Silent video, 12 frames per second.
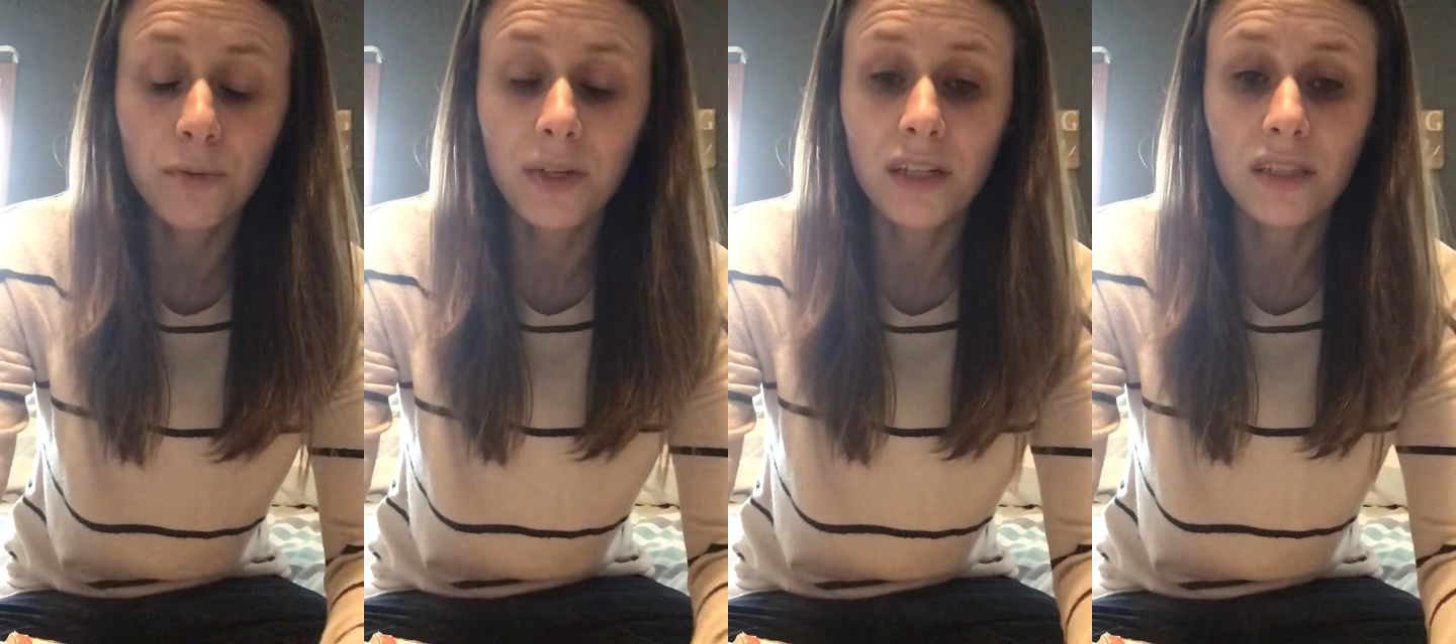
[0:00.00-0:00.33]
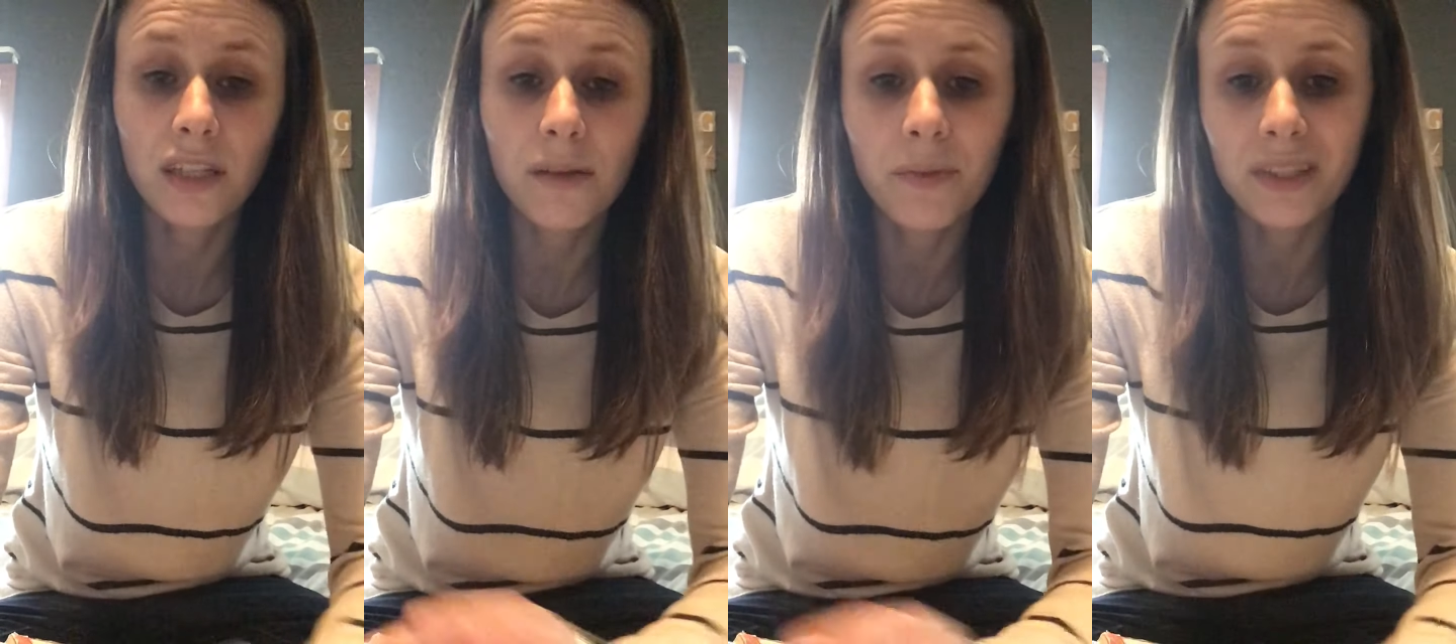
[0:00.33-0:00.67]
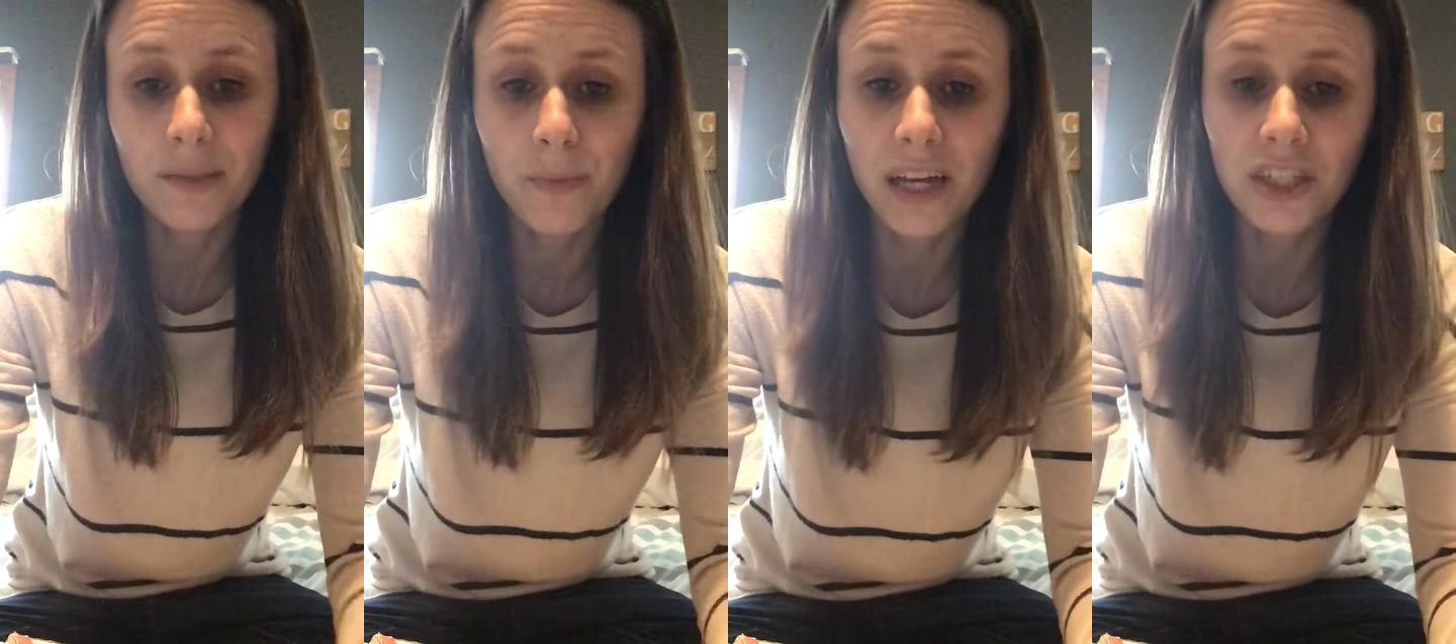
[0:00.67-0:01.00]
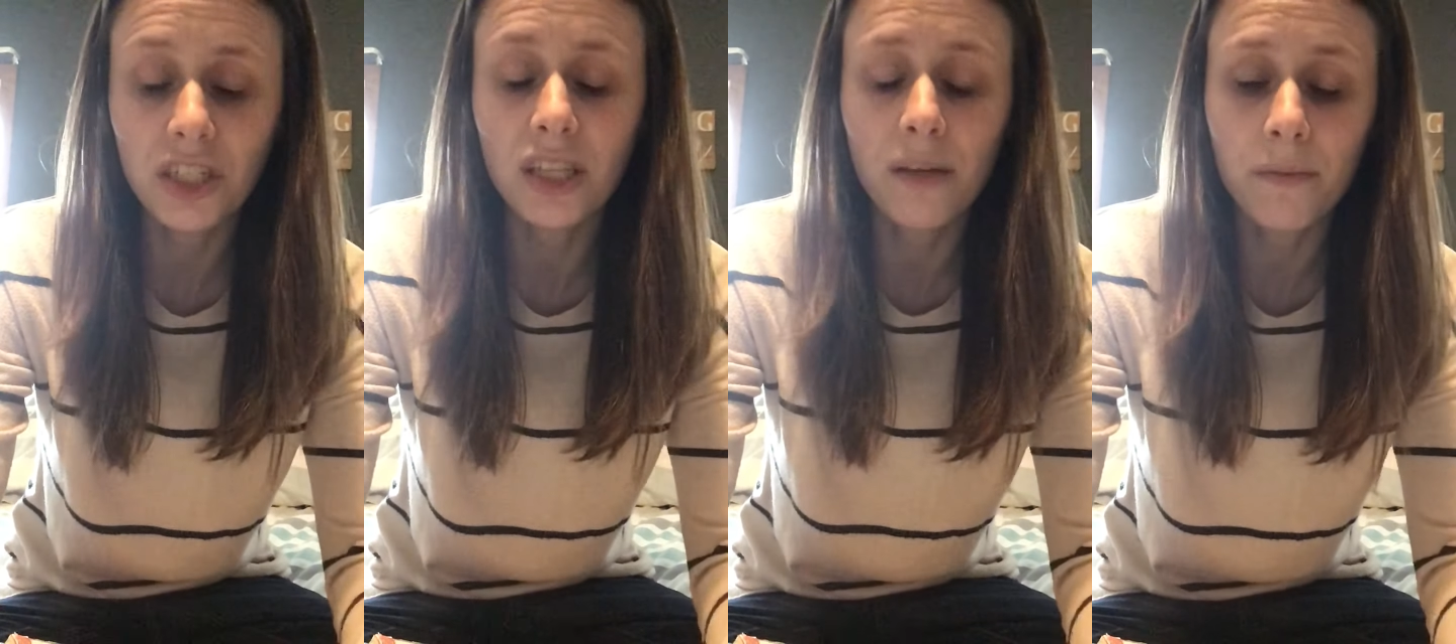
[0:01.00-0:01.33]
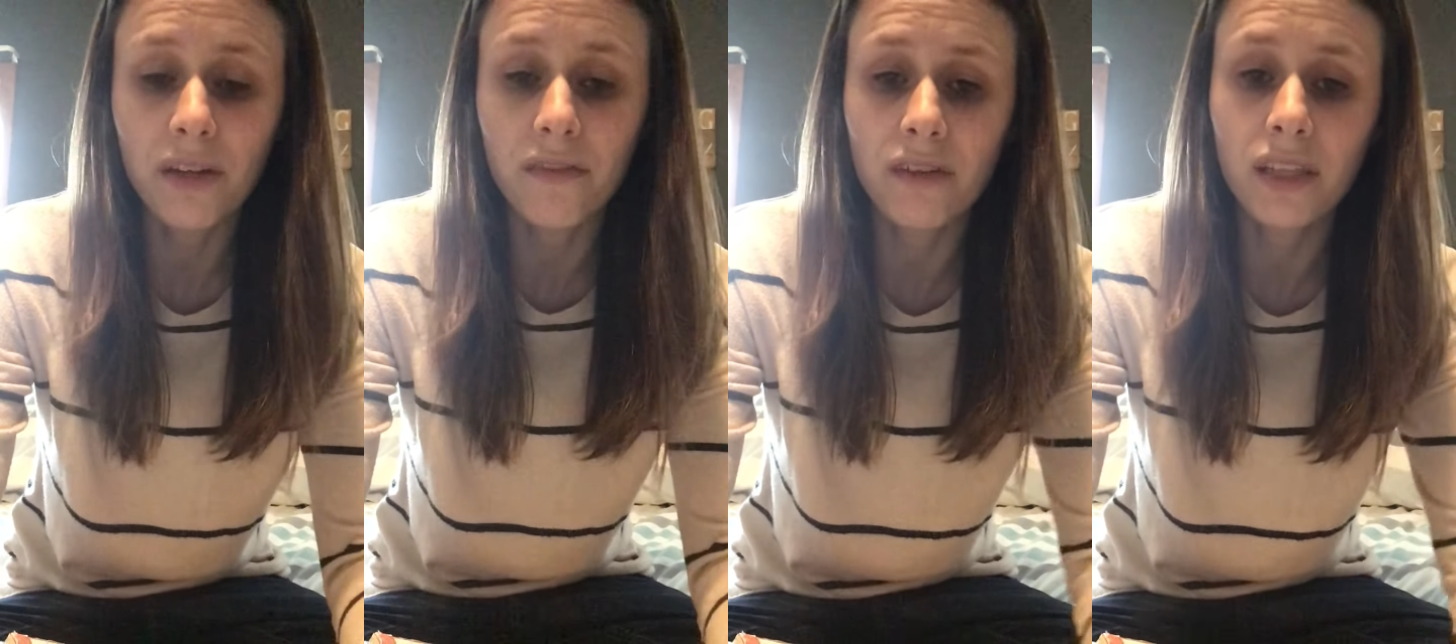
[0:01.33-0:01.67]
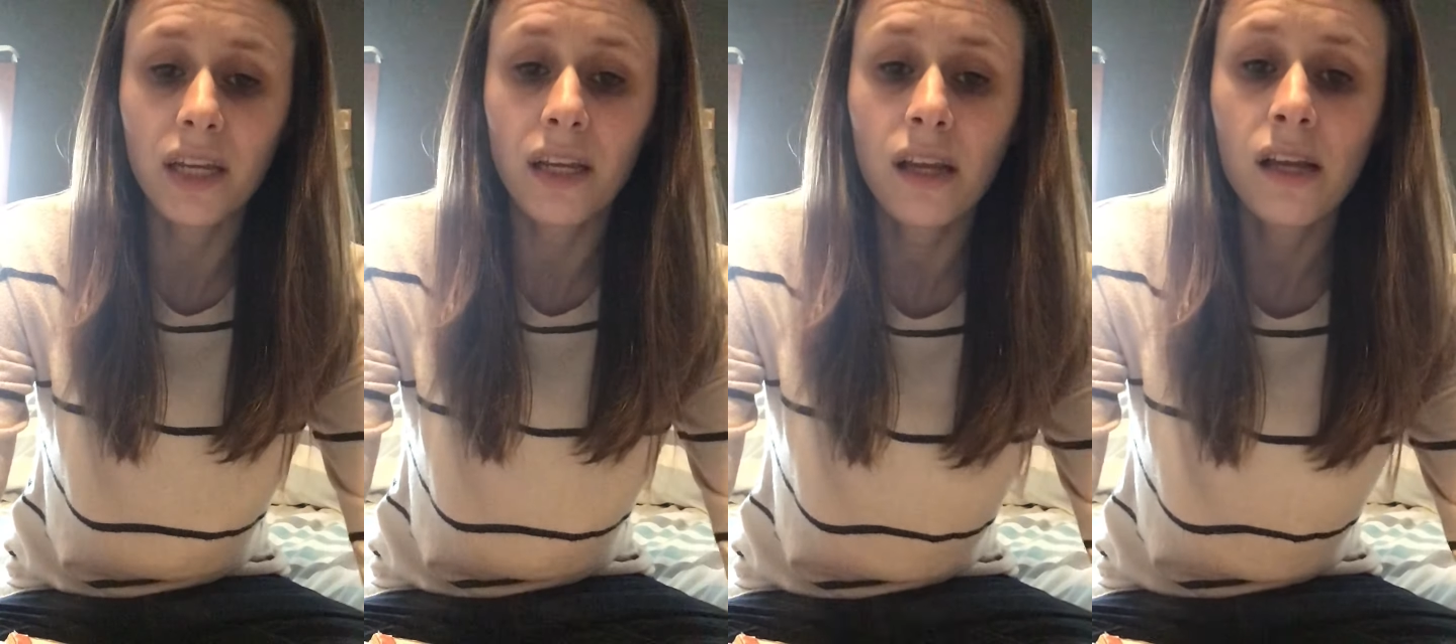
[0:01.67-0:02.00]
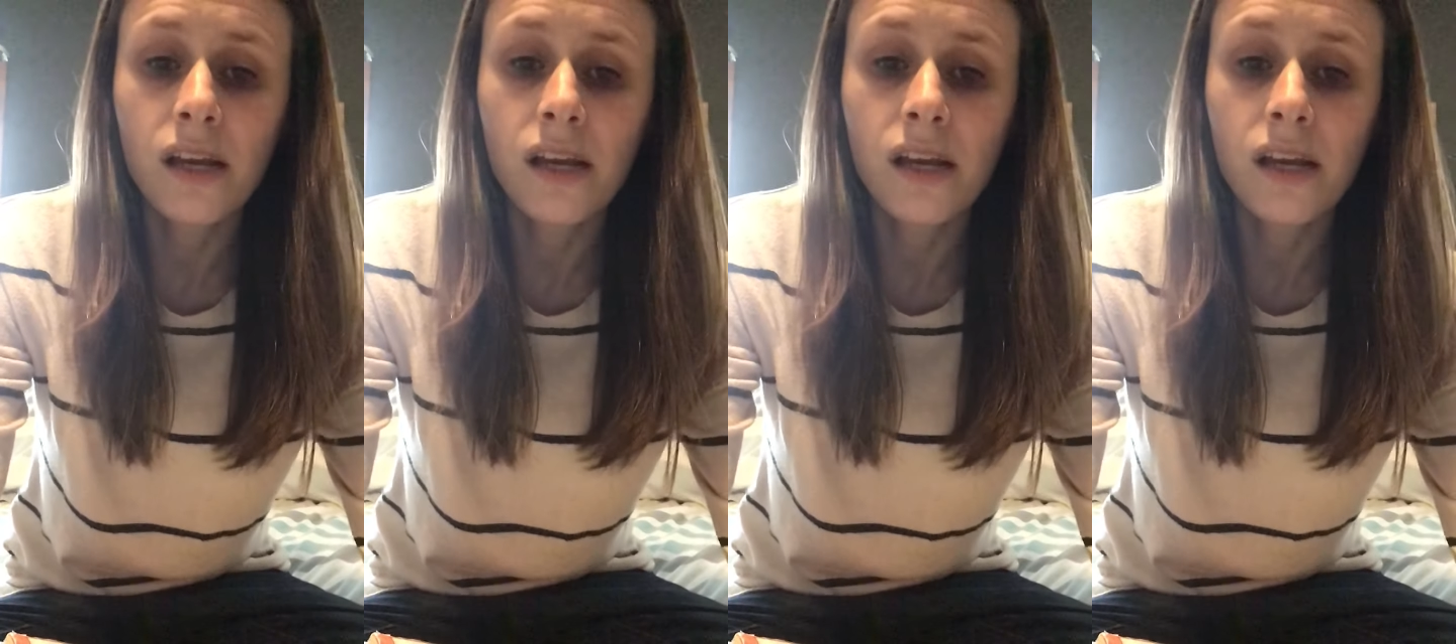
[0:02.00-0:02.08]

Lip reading: because it had been splashing them and everything.